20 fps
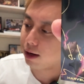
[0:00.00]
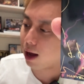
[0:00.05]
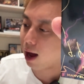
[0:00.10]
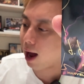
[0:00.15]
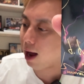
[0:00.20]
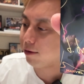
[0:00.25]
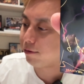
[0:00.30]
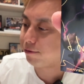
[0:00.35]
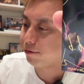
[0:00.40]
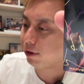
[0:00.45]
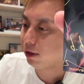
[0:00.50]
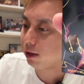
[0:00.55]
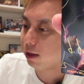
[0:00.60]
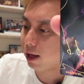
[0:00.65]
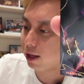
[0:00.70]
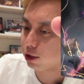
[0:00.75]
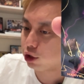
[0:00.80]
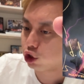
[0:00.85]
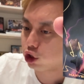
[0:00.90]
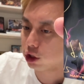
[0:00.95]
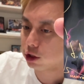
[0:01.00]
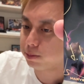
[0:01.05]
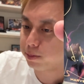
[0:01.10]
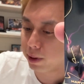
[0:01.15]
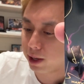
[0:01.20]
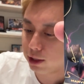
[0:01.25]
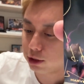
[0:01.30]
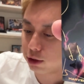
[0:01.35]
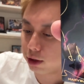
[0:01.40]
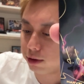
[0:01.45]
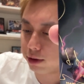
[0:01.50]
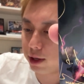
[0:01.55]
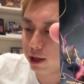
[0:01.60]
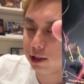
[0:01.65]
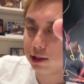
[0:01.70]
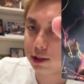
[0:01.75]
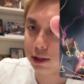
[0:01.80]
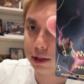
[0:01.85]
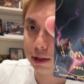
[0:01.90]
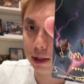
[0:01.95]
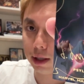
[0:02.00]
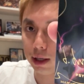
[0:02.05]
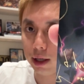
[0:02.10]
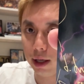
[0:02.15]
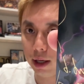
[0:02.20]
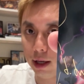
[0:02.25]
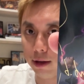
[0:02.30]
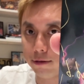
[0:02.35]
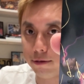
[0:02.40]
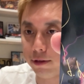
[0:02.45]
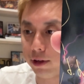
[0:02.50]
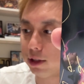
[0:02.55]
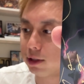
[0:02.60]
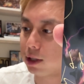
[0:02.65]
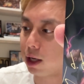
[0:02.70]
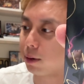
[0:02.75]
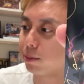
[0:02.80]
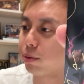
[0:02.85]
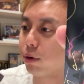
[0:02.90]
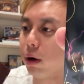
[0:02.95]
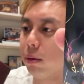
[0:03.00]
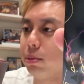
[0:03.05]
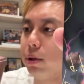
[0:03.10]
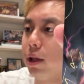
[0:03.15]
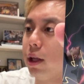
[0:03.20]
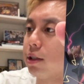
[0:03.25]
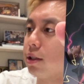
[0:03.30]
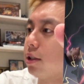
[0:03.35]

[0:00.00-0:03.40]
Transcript: I feel like just based on this, it feels like probably there's a